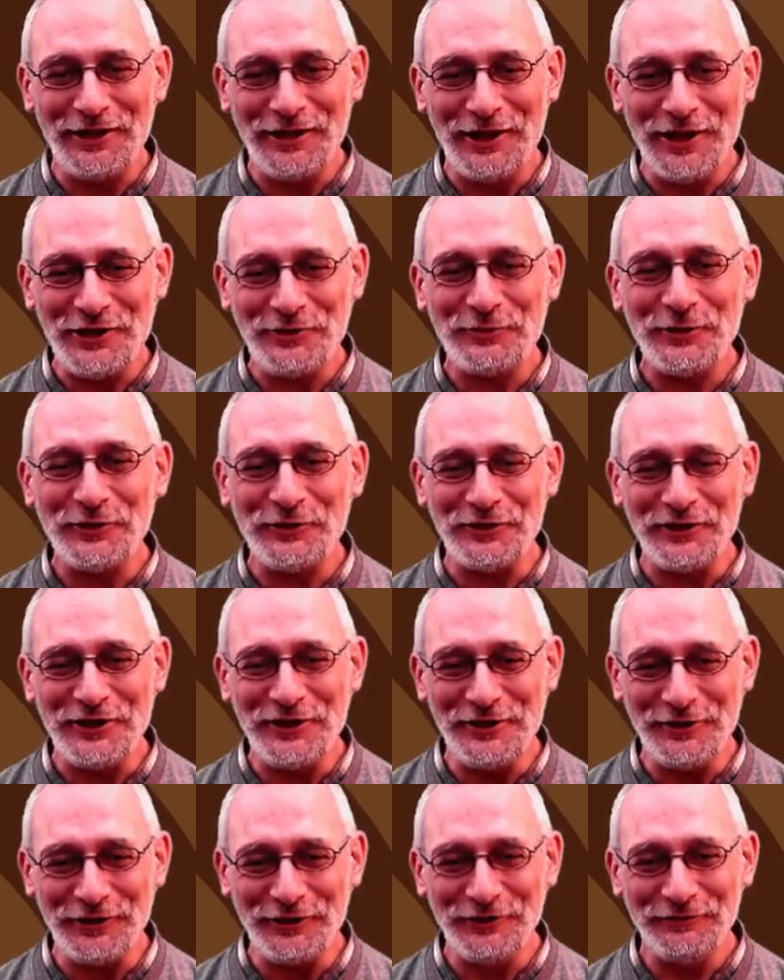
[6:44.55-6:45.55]
As we could
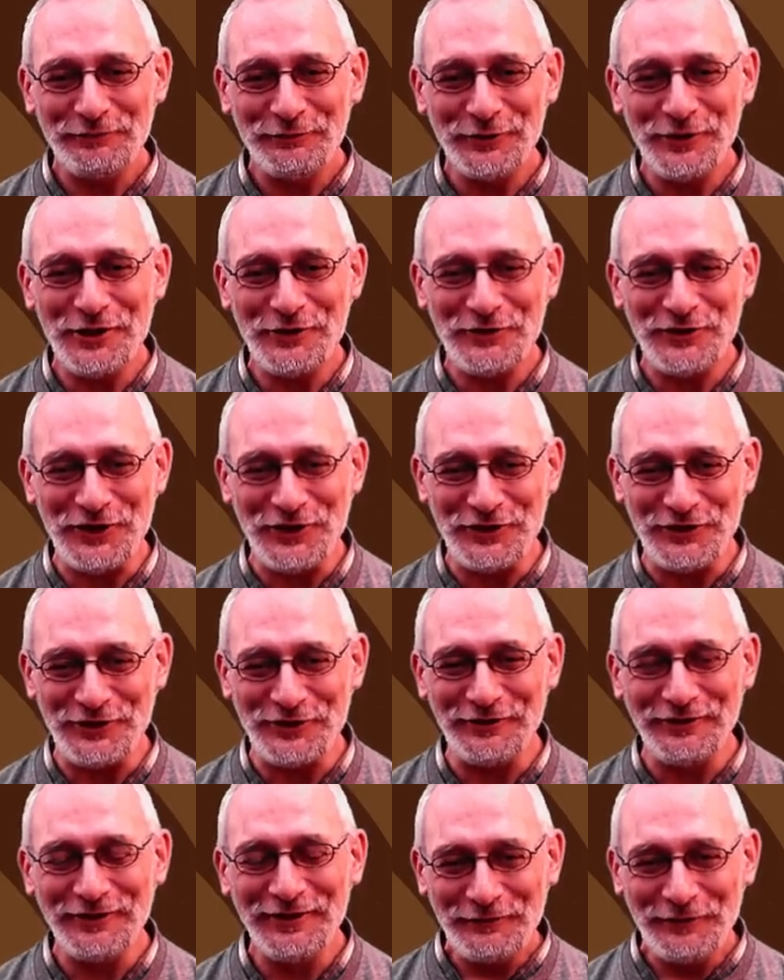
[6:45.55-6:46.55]
hear,
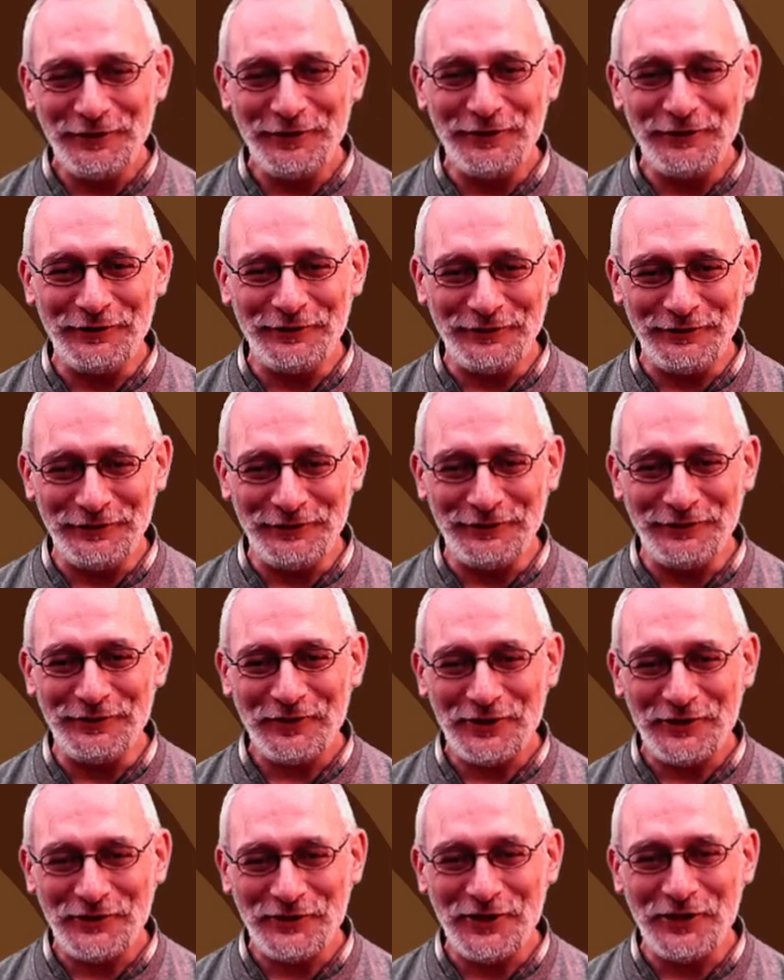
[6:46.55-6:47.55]
pronunciation in
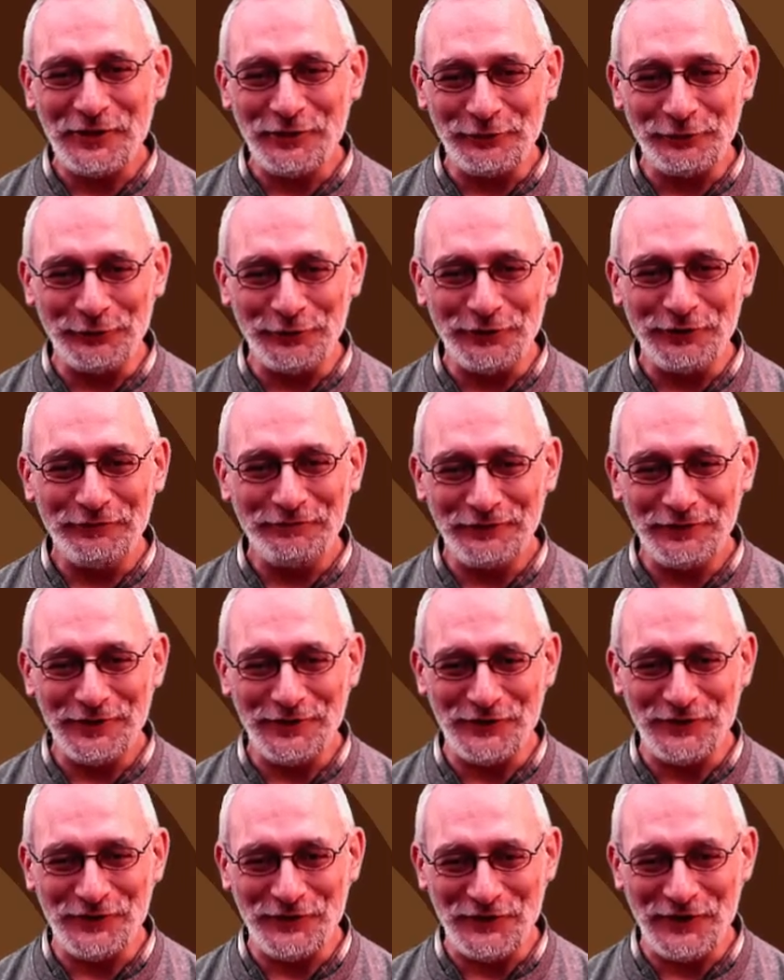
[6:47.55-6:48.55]
singular
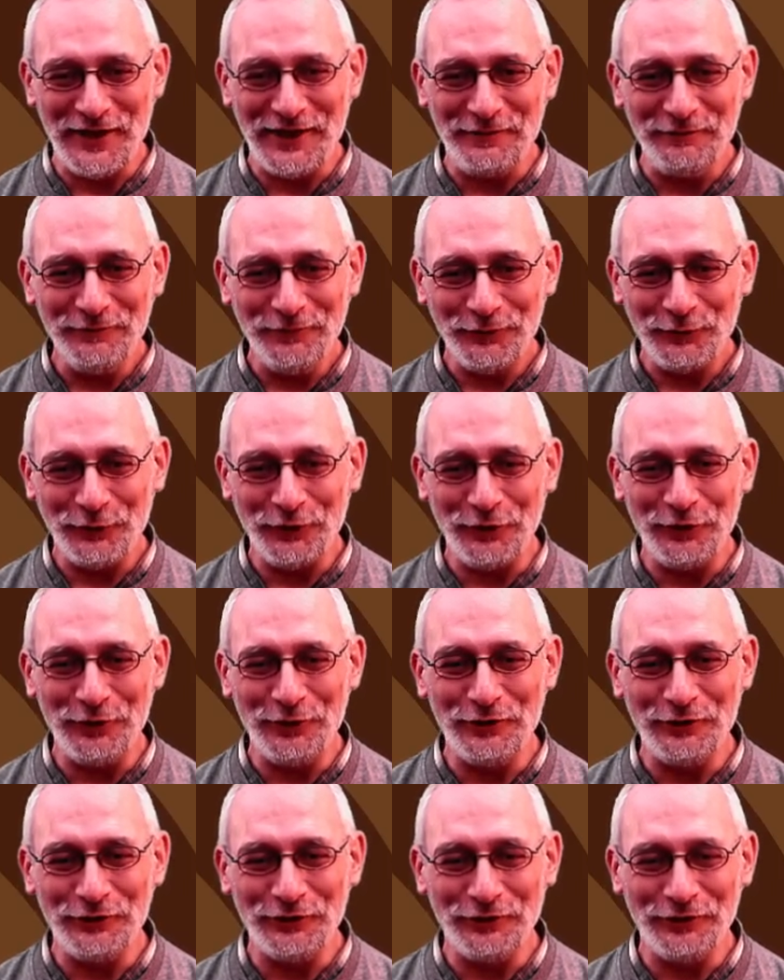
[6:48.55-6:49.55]
is the same for
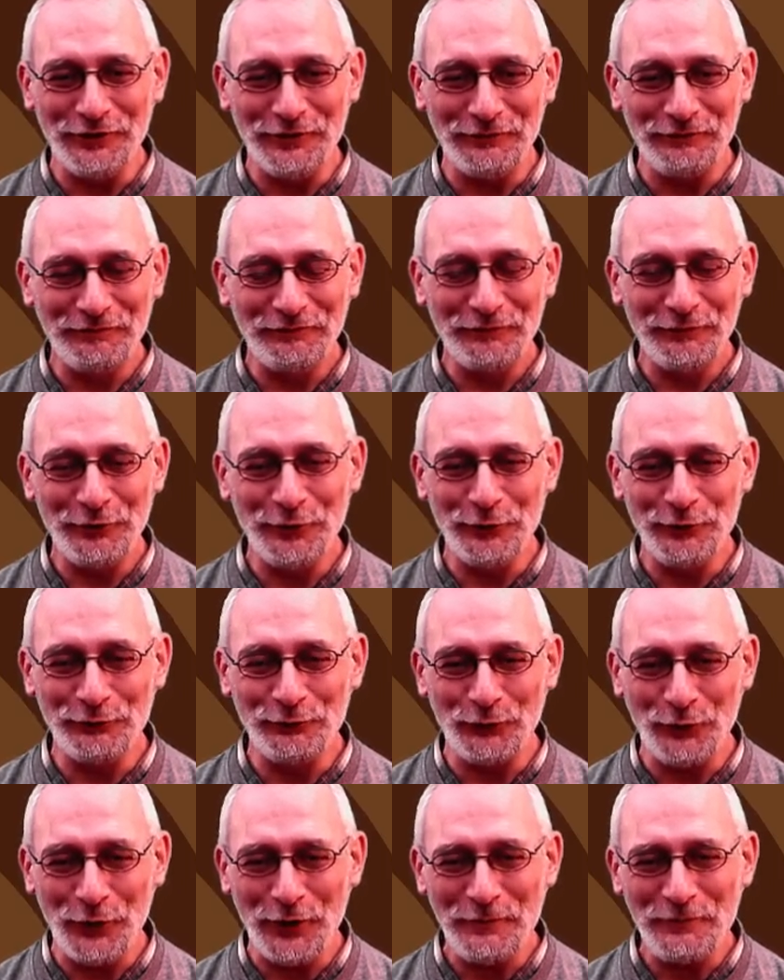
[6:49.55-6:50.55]
all
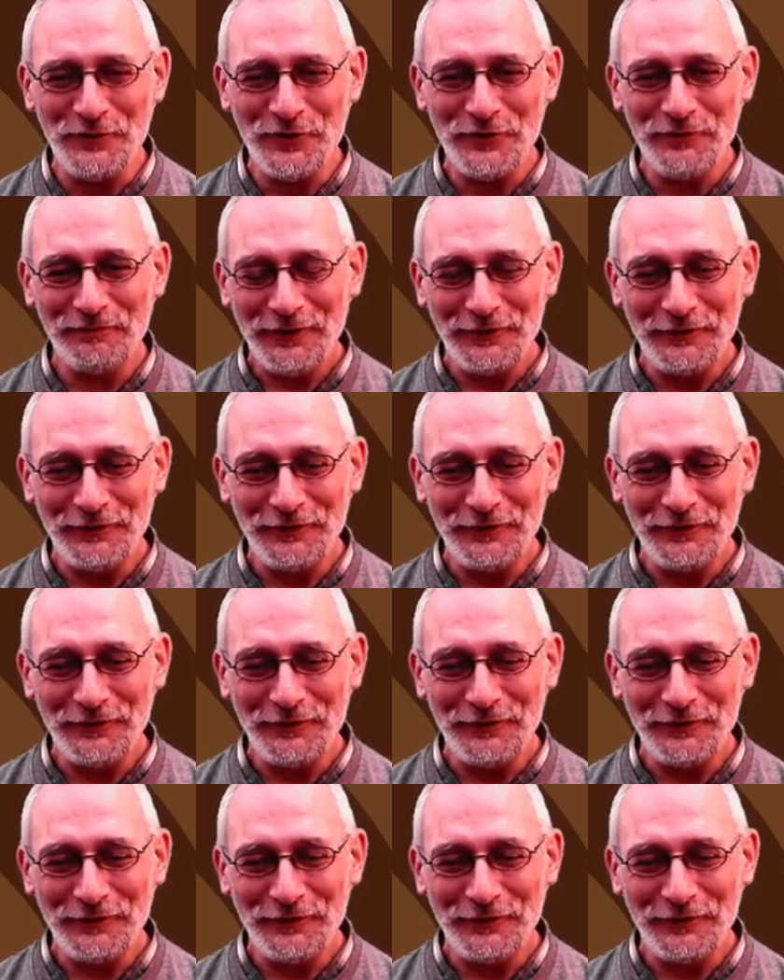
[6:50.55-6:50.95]
forms.